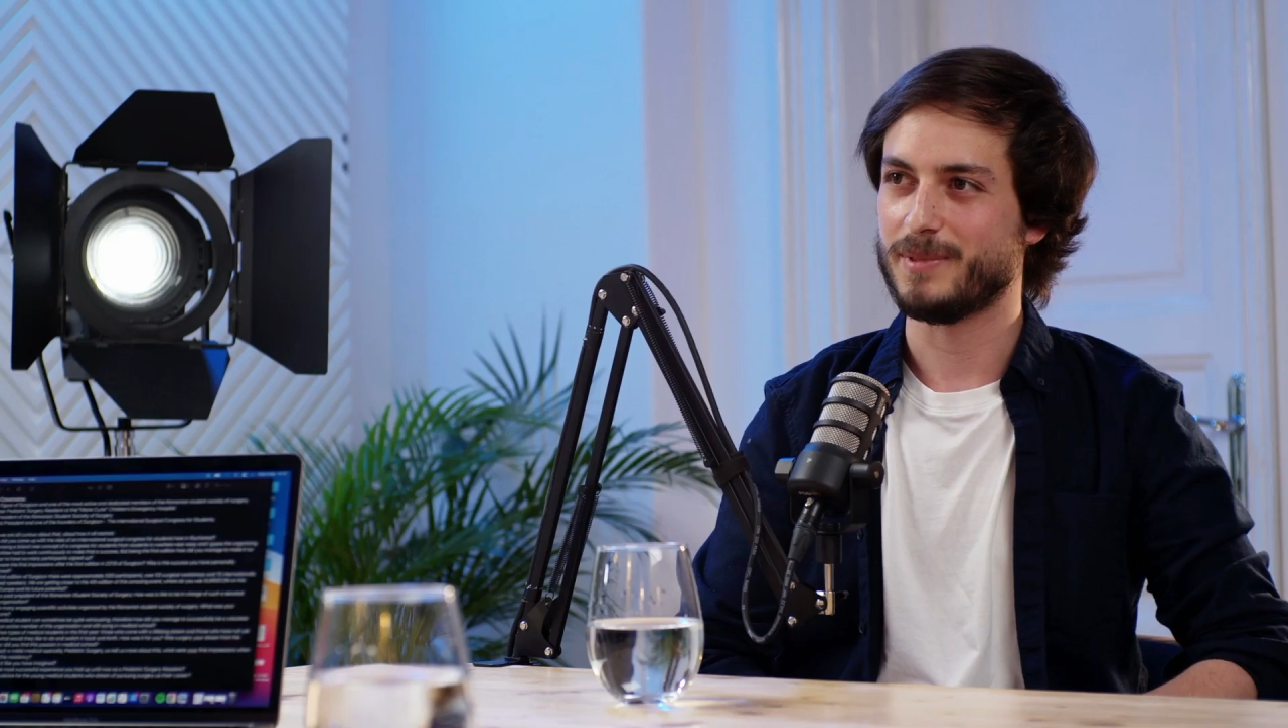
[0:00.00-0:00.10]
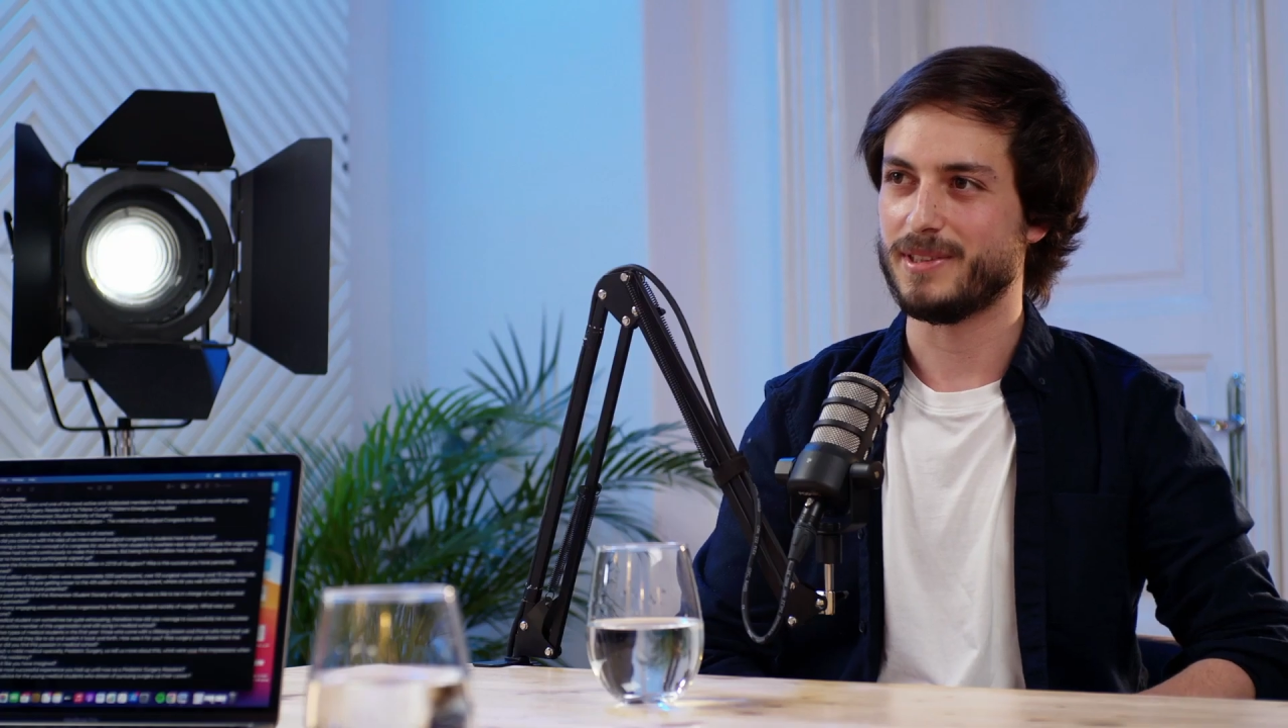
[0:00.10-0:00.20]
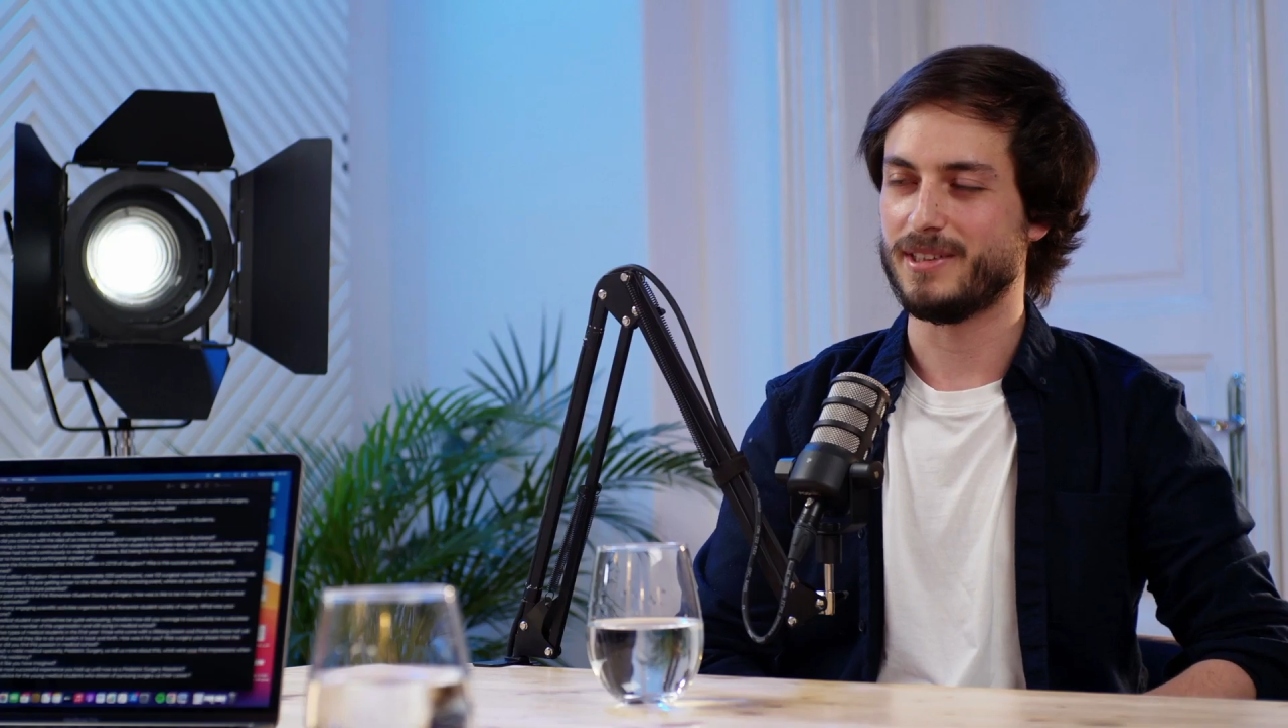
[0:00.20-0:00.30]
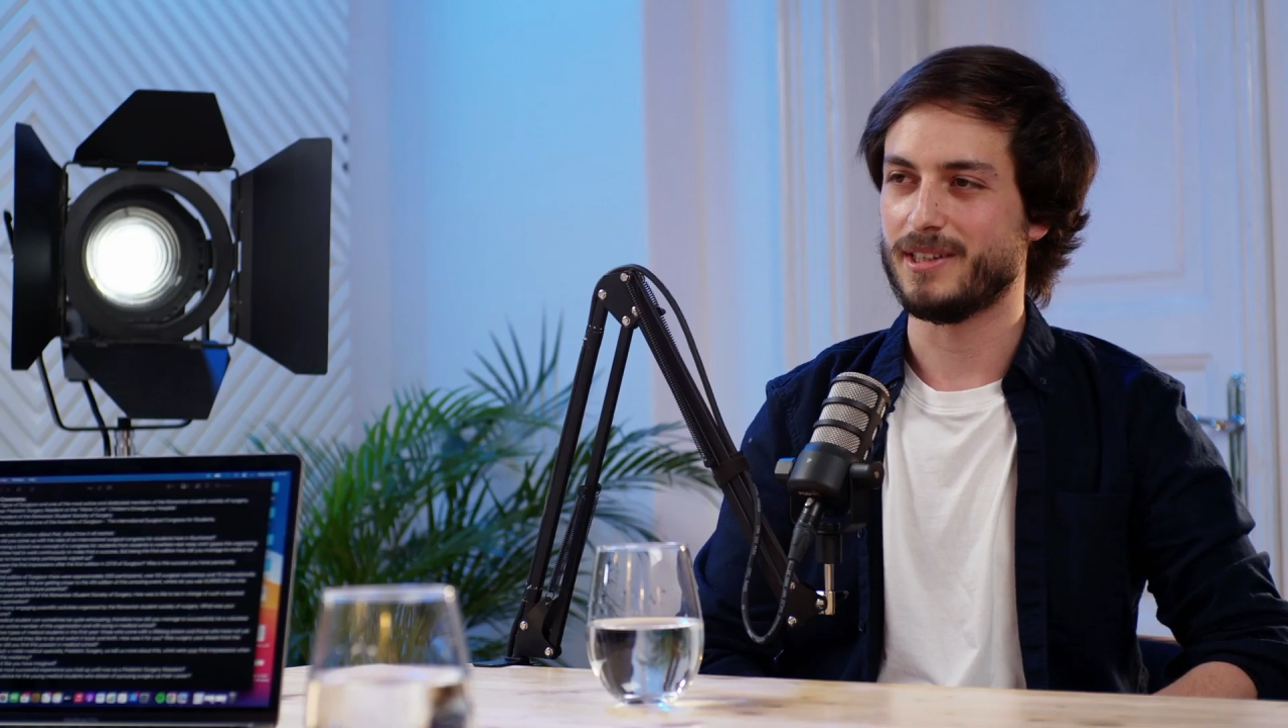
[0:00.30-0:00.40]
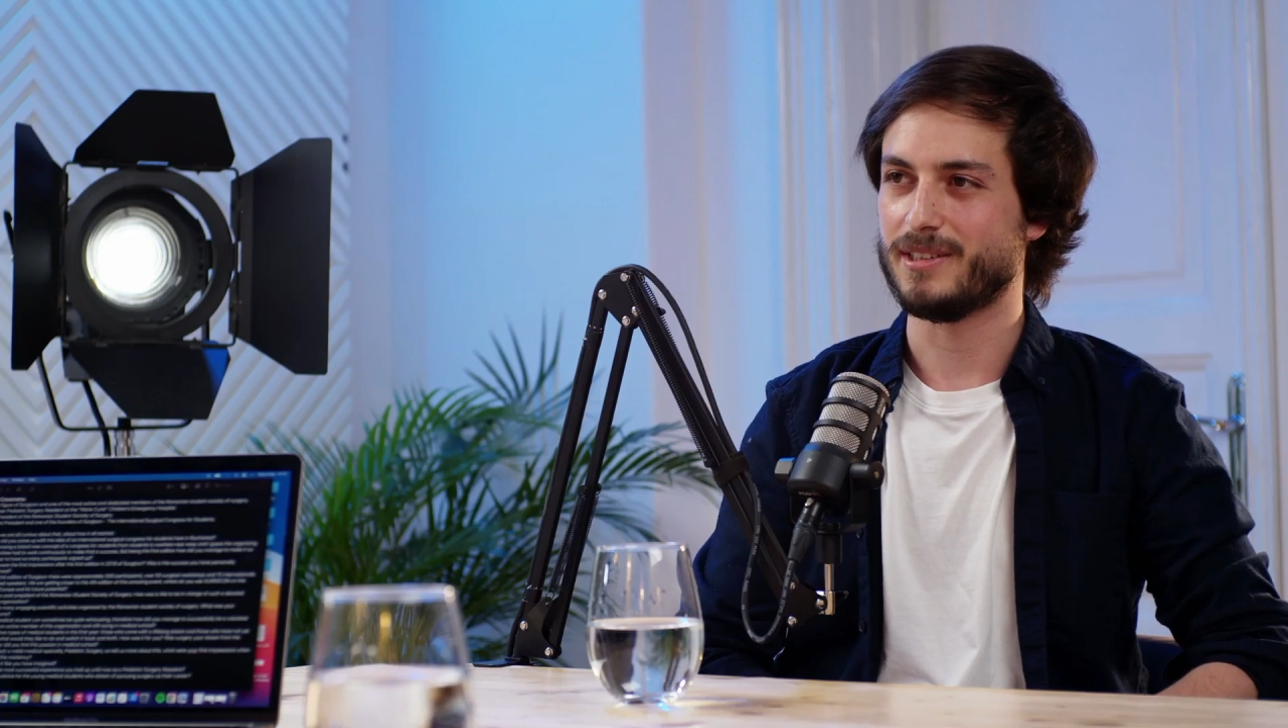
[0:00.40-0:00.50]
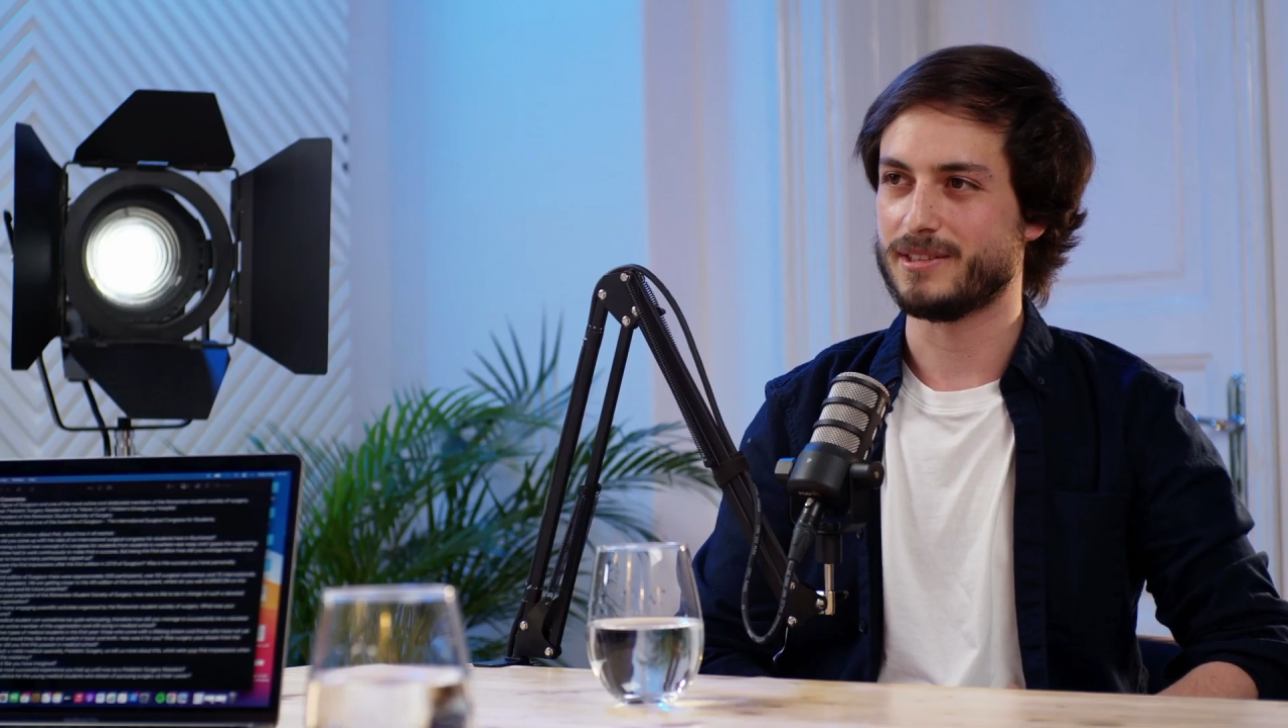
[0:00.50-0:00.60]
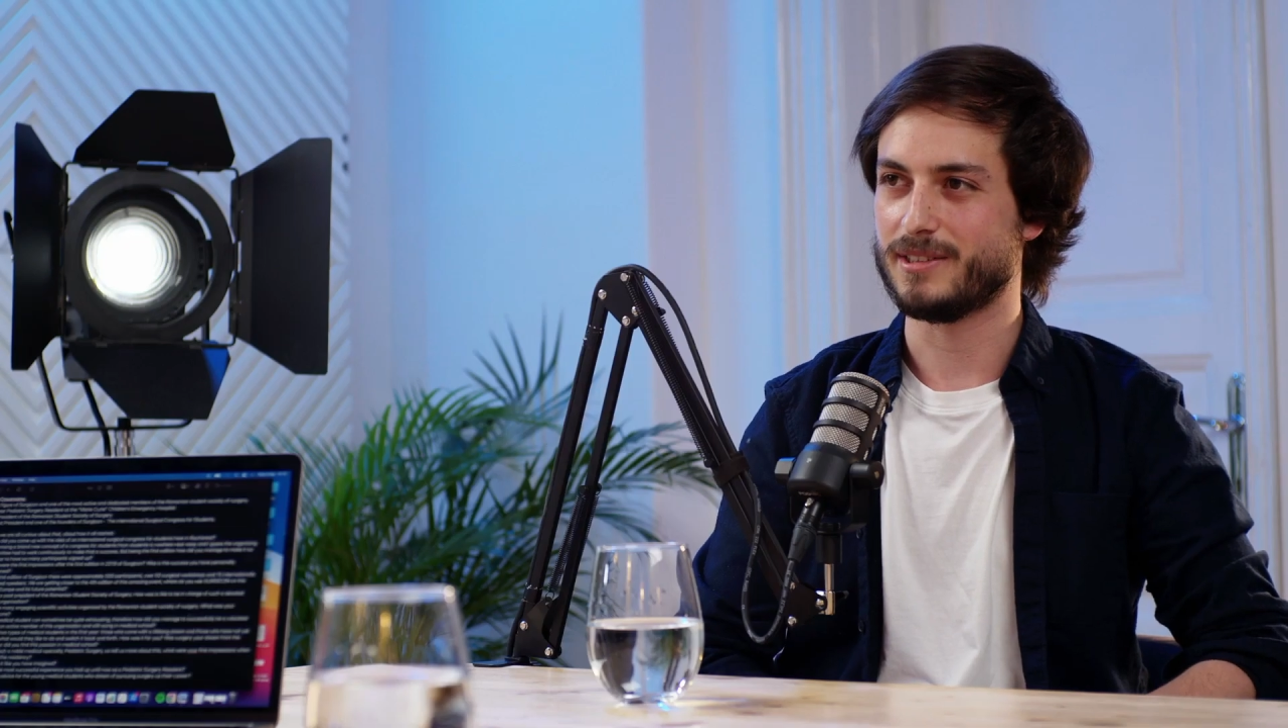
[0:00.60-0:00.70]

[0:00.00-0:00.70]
pediatric